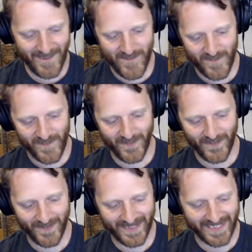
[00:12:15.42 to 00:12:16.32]

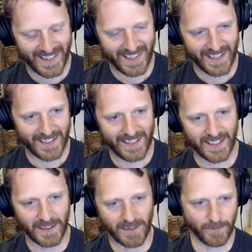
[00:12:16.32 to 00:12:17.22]

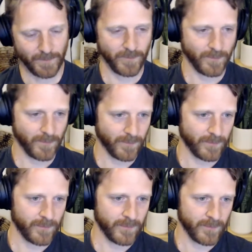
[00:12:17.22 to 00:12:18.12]

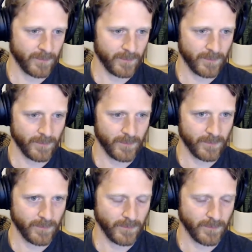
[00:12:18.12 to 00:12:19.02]

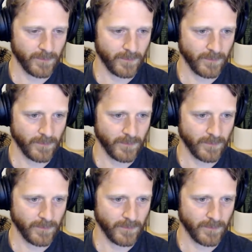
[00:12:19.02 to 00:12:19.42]
(silent)